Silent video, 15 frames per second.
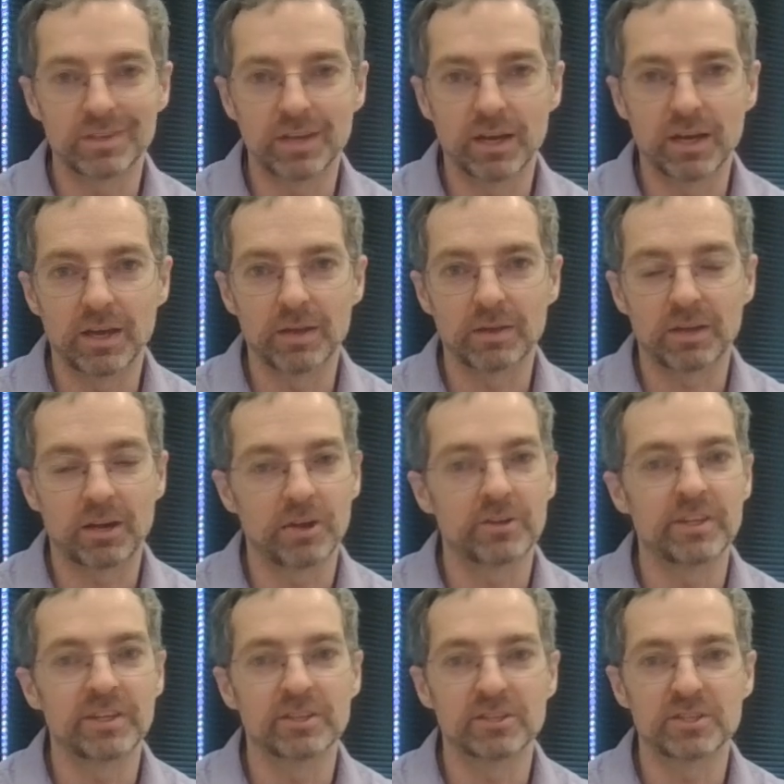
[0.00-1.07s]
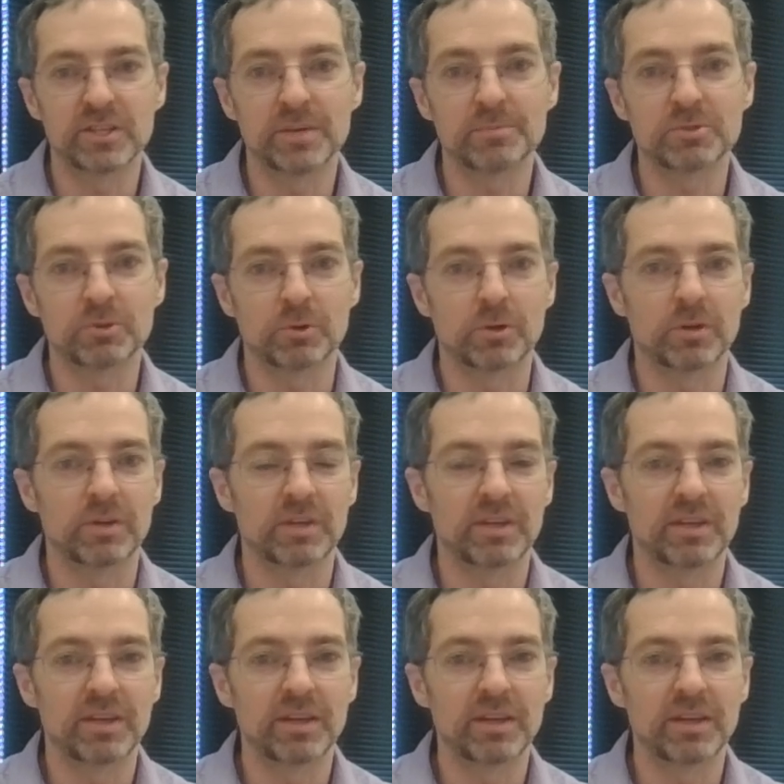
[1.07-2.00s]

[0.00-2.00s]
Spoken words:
car dealerships or